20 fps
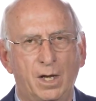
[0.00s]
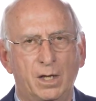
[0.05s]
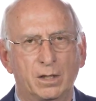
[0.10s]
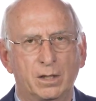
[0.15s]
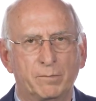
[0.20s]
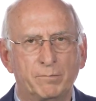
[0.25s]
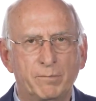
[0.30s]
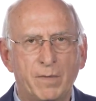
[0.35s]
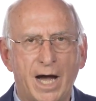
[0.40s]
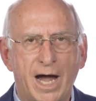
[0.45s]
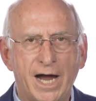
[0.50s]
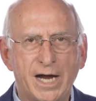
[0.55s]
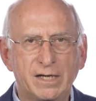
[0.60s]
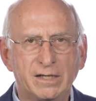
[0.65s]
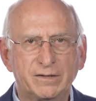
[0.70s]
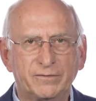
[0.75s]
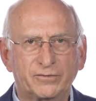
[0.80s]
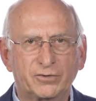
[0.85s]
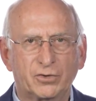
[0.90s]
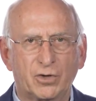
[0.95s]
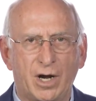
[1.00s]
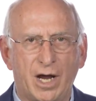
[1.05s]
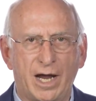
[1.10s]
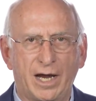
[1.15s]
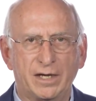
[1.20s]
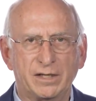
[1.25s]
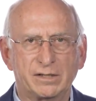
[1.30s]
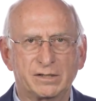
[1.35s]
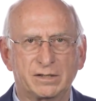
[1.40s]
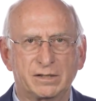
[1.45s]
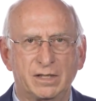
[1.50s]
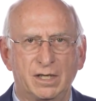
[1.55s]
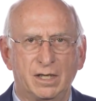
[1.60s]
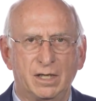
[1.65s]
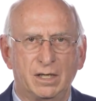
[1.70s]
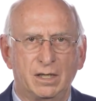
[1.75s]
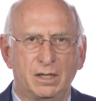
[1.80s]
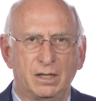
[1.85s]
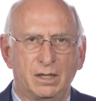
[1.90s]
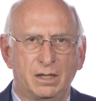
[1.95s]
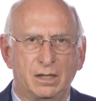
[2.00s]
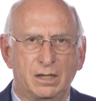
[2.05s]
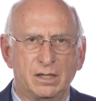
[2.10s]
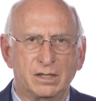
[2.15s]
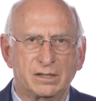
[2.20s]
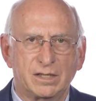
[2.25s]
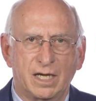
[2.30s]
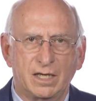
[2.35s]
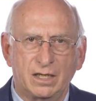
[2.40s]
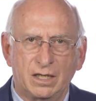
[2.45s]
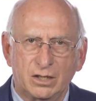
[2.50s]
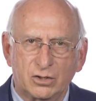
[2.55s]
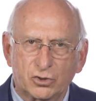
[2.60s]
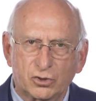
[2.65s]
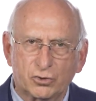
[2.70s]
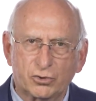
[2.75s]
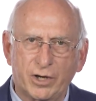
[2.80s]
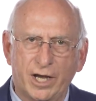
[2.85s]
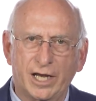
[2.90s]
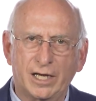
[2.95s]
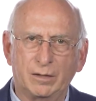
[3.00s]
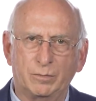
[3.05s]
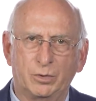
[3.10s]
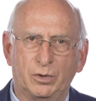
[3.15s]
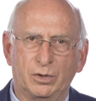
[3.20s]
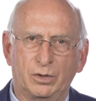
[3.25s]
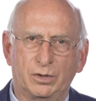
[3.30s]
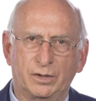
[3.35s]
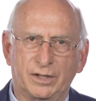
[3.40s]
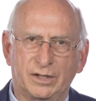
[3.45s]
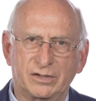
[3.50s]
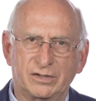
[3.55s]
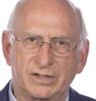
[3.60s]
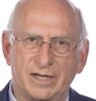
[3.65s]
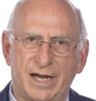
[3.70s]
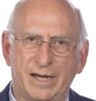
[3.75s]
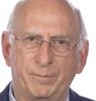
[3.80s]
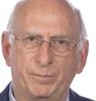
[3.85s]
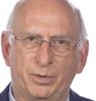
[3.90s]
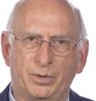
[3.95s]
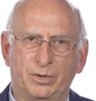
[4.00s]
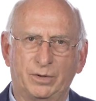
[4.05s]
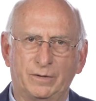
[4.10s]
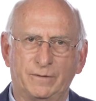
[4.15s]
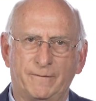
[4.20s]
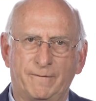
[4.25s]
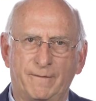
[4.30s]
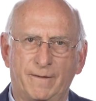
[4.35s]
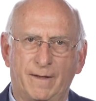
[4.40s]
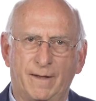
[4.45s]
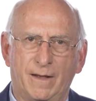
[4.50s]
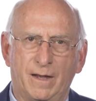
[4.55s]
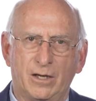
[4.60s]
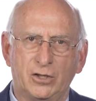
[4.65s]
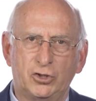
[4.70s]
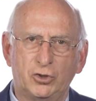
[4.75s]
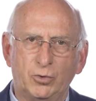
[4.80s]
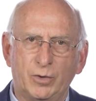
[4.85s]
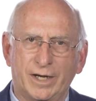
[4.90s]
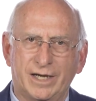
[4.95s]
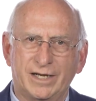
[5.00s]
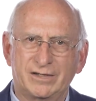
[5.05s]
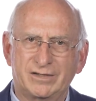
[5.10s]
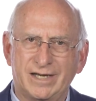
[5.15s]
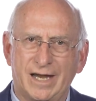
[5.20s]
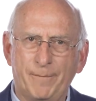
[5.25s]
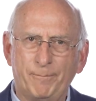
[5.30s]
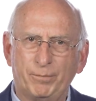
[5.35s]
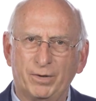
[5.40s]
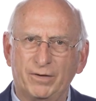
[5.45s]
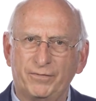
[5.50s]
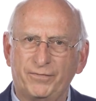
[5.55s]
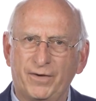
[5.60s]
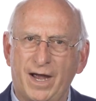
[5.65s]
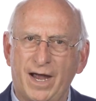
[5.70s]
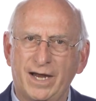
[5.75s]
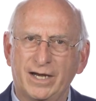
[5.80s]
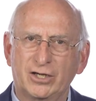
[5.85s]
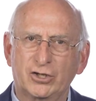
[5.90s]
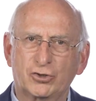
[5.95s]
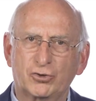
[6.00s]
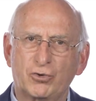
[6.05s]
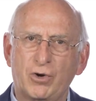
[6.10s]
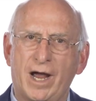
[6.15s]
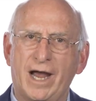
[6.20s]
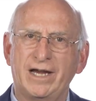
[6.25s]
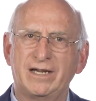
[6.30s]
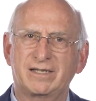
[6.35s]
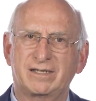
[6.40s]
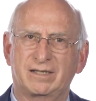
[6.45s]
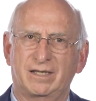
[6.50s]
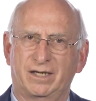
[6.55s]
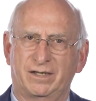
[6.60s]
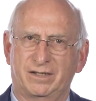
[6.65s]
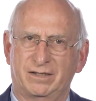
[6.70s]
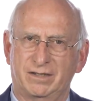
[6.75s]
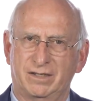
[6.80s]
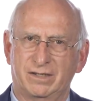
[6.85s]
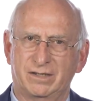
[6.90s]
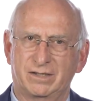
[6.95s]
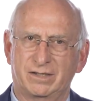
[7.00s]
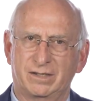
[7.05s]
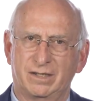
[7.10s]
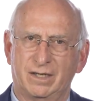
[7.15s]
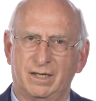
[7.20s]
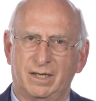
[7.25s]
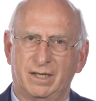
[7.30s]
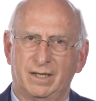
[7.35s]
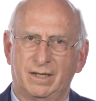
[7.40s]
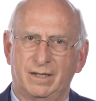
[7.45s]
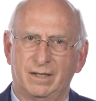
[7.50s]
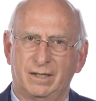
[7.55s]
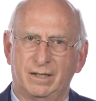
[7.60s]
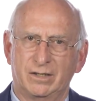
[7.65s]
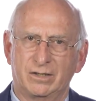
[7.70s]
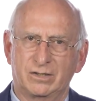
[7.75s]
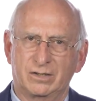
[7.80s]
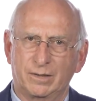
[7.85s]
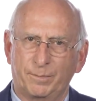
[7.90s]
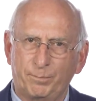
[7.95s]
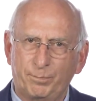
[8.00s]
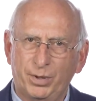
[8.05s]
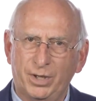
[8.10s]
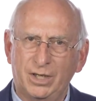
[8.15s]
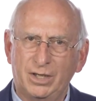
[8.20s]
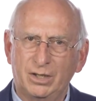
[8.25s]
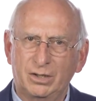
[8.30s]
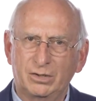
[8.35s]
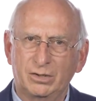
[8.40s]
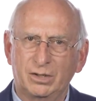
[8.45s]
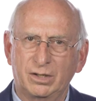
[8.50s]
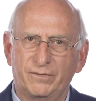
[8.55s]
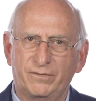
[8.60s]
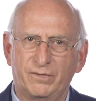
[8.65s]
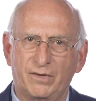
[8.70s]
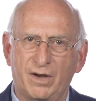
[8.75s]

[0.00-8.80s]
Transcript: The mind of Christ is an incredible example. To exemplify Christ-likeness is the pinnacle of